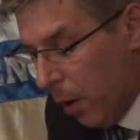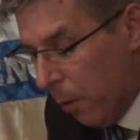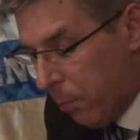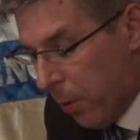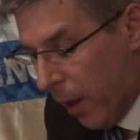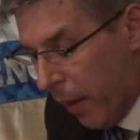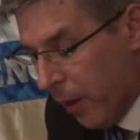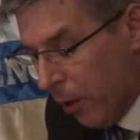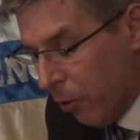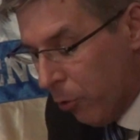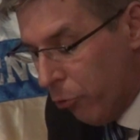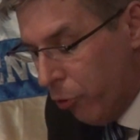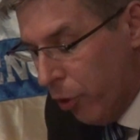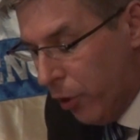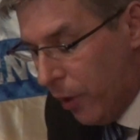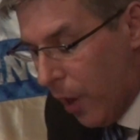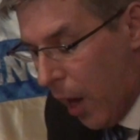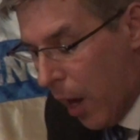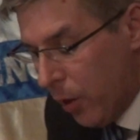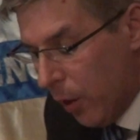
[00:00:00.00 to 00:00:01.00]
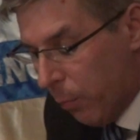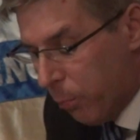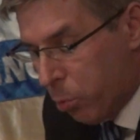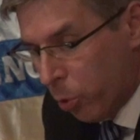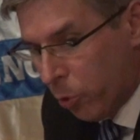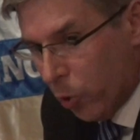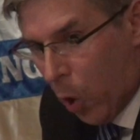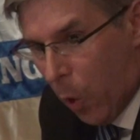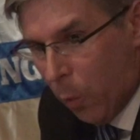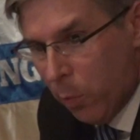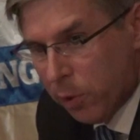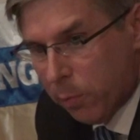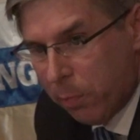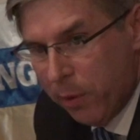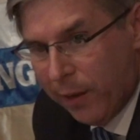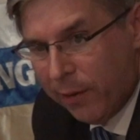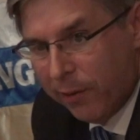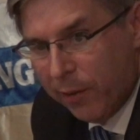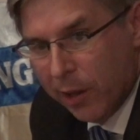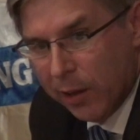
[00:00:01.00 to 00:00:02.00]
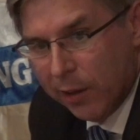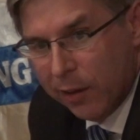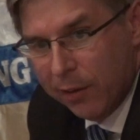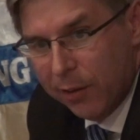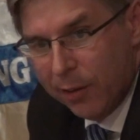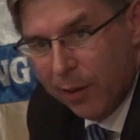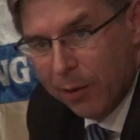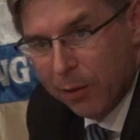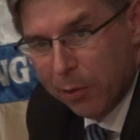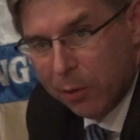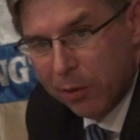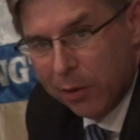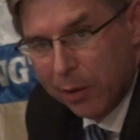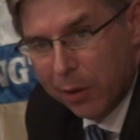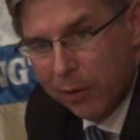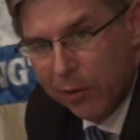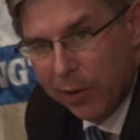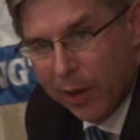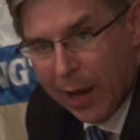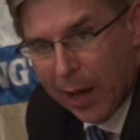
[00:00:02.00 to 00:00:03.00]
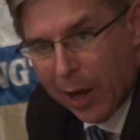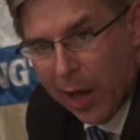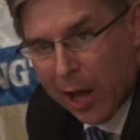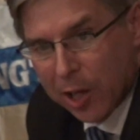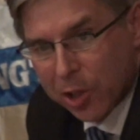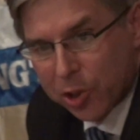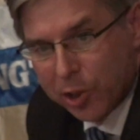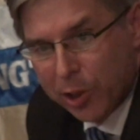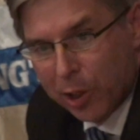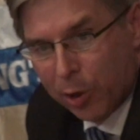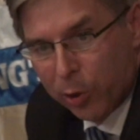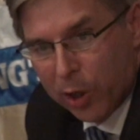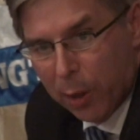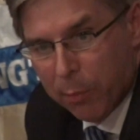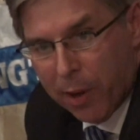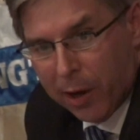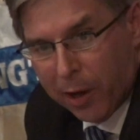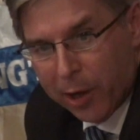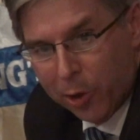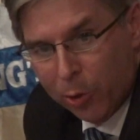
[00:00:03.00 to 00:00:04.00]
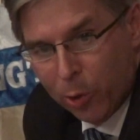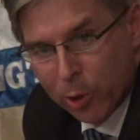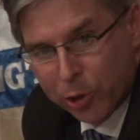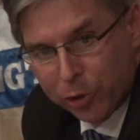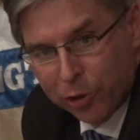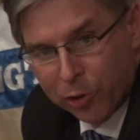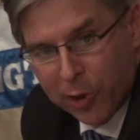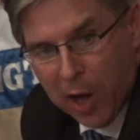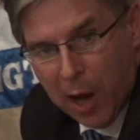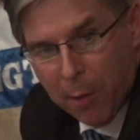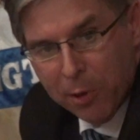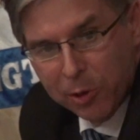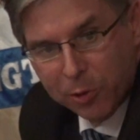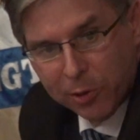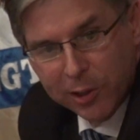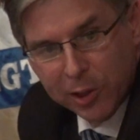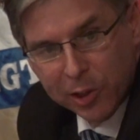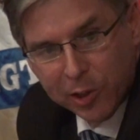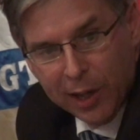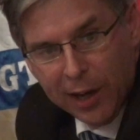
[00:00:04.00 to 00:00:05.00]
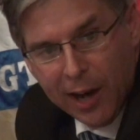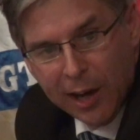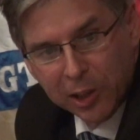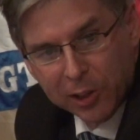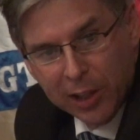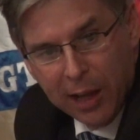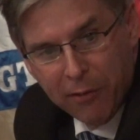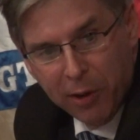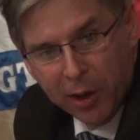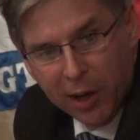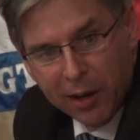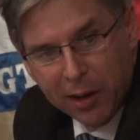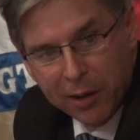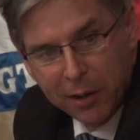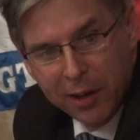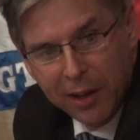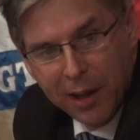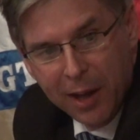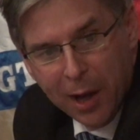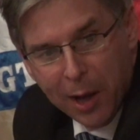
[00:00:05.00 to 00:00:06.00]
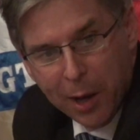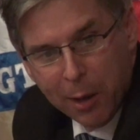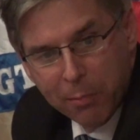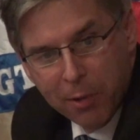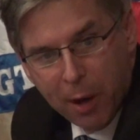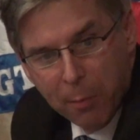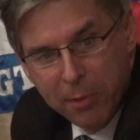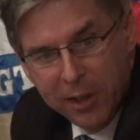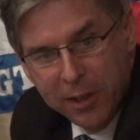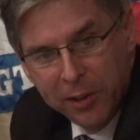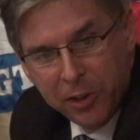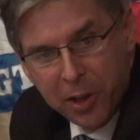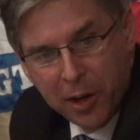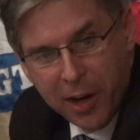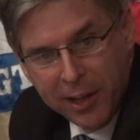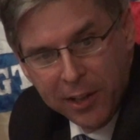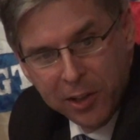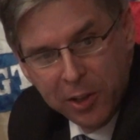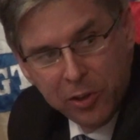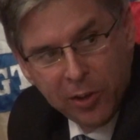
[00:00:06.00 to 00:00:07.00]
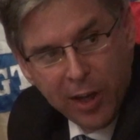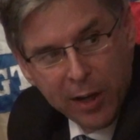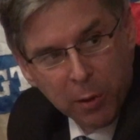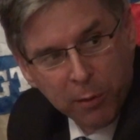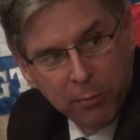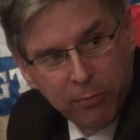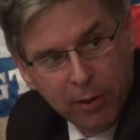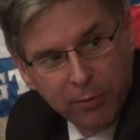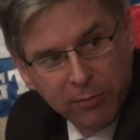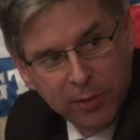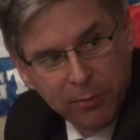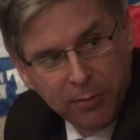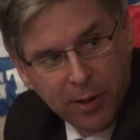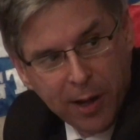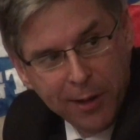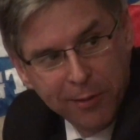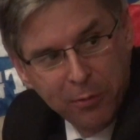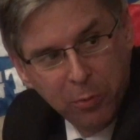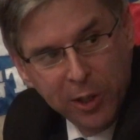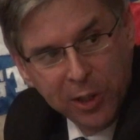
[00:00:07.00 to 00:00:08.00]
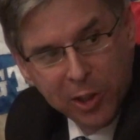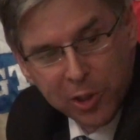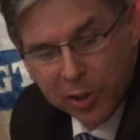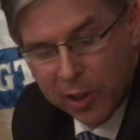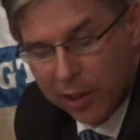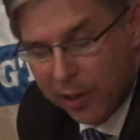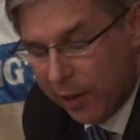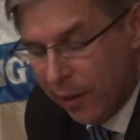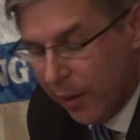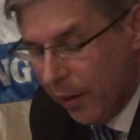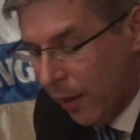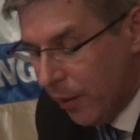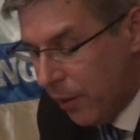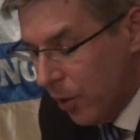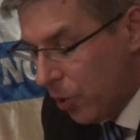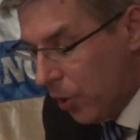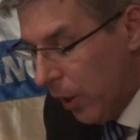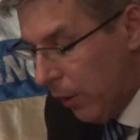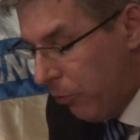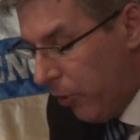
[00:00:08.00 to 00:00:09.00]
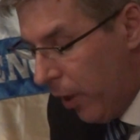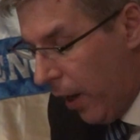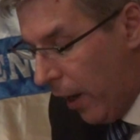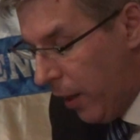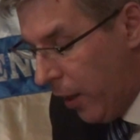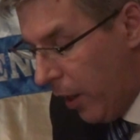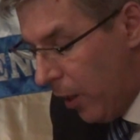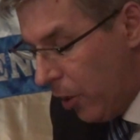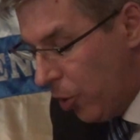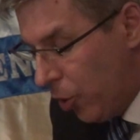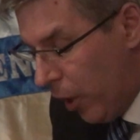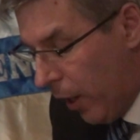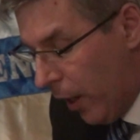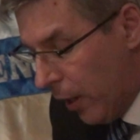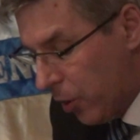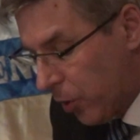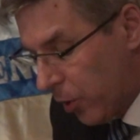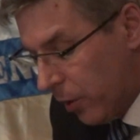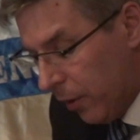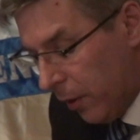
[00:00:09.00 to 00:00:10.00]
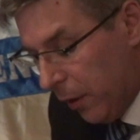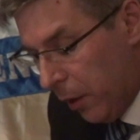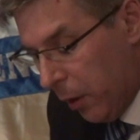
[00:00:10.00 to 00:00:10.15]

But I think in that report almost made the LRC look a bit like Nostradamus and say actually having a meeting tonight entitled 55 Weeks to Save the NHS.